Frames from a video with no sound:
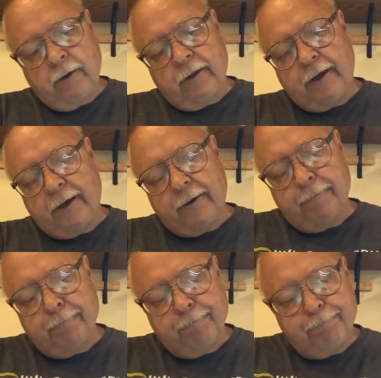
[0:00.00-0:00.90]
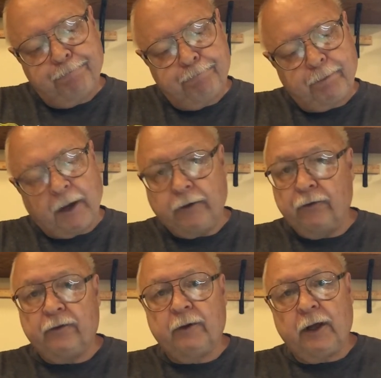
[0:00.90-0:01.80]
I
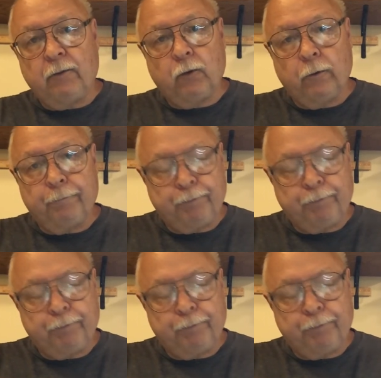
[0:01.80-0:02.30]
use them a lot more,